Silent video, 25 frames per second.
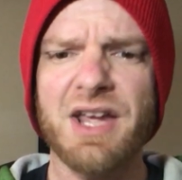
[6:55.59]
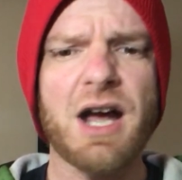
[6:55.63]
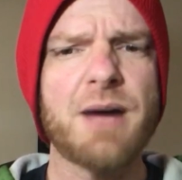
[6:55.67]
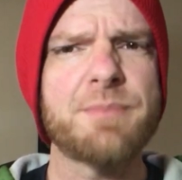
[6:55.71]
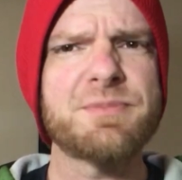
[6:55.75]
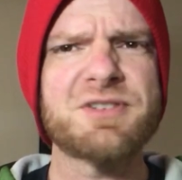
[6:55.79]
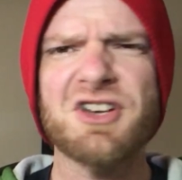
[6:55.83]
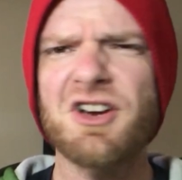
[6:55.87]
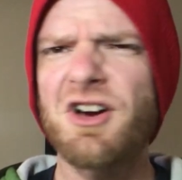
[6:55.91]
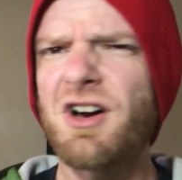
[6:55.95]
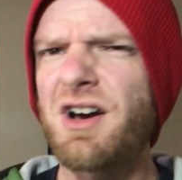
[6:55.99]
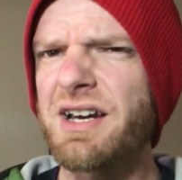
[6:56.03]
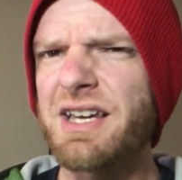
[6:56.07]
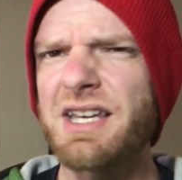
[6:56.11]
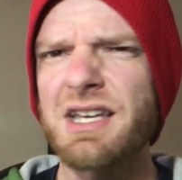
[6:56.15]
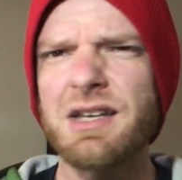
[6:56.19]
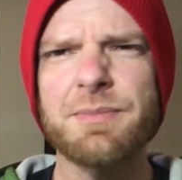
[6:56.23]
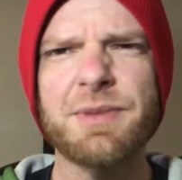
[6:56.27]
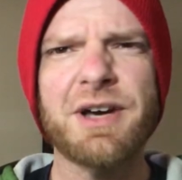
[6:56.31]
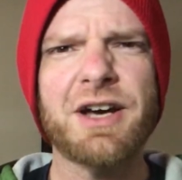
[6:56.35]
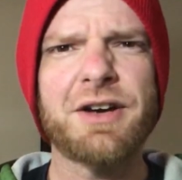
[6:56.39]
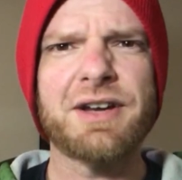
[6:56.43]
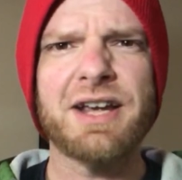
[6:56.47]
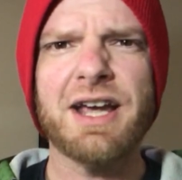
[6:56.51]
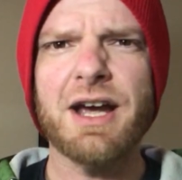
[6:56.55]
I'm talking
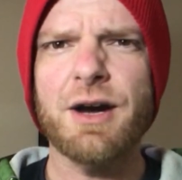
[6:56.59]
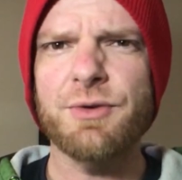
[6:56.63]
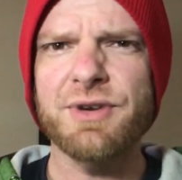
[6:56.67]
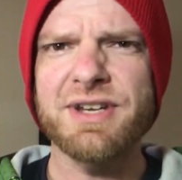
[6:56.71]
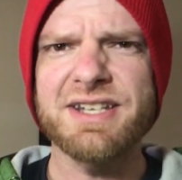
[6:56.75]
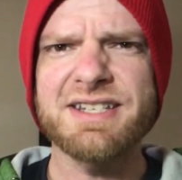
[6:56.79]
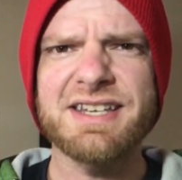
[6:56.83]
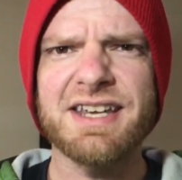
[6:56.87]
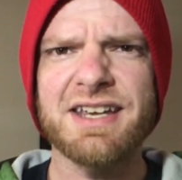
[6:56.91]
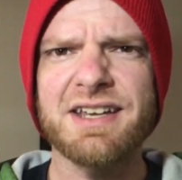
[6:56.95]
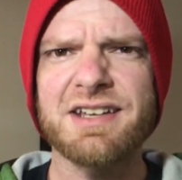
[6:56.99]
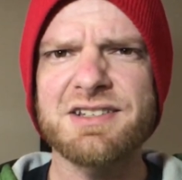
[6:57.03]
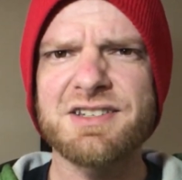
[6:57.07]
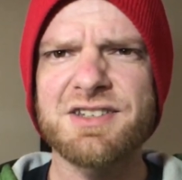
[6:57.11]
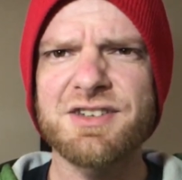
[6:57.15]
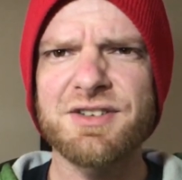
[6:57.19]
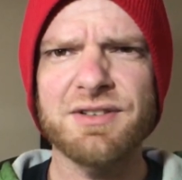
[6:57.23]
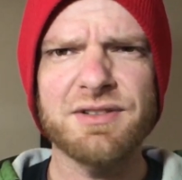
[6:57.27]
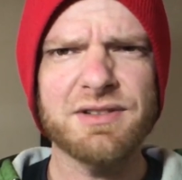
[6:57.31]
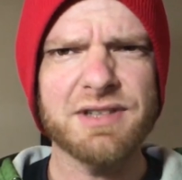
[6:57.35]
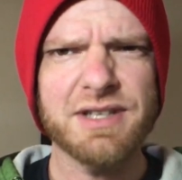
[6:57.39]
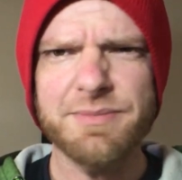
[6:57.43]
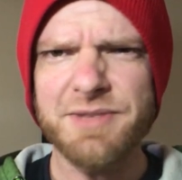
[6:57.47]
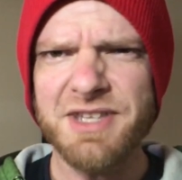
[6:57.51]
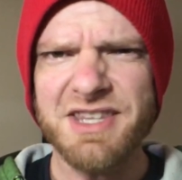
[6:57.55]
about how we tend
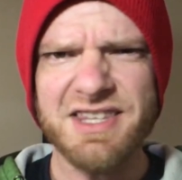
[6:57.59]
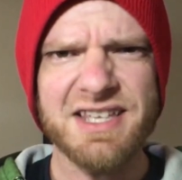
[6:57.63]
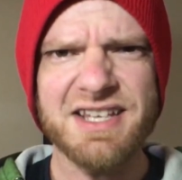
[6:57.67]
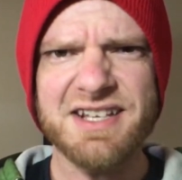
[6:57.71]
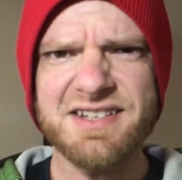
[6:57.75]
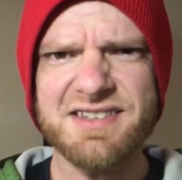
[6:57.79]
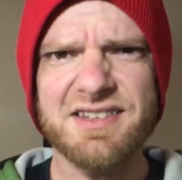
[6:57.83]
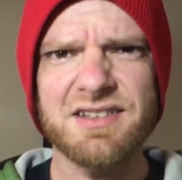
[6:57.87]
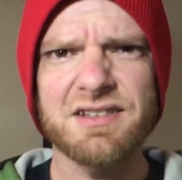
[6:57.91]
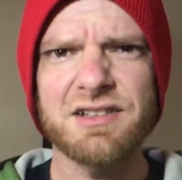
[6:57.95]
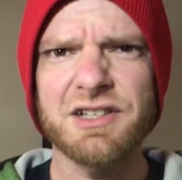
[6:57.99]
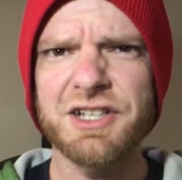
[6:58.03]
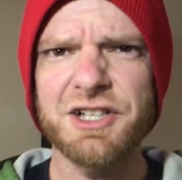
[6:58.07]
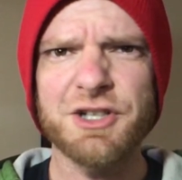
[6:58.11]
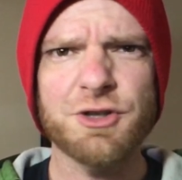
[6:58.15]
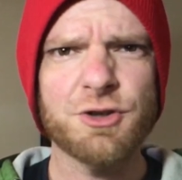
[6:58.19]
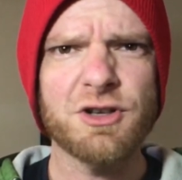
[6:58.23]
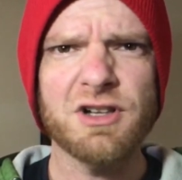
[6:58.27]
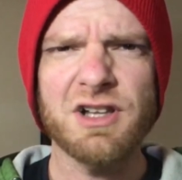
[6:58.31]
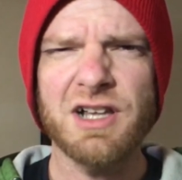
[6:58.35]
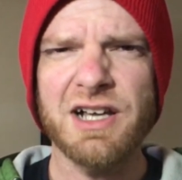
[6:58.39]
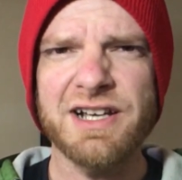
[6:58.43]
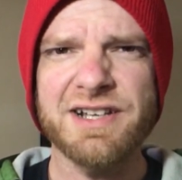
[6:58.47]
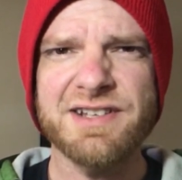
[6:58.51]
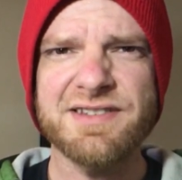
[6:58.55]
to limit things and
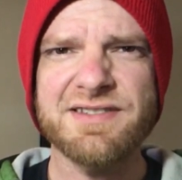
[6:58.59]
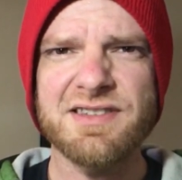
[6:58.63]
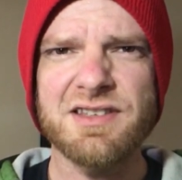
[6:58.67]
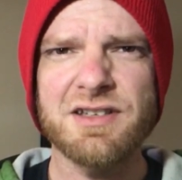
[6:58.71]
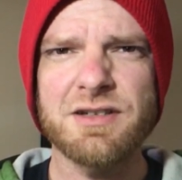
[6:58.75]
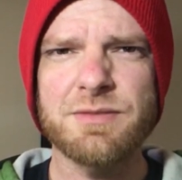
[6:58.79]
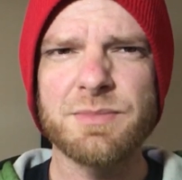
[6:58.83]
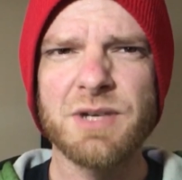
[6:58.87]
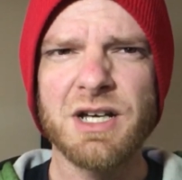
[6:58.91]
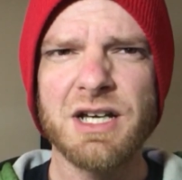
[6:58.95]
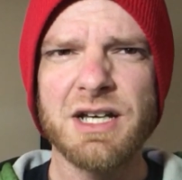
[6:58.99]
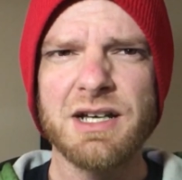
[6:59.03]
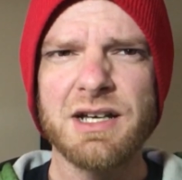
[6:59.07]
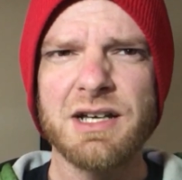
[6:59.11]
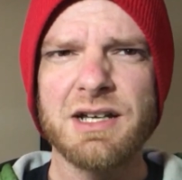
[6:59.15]
linearize them.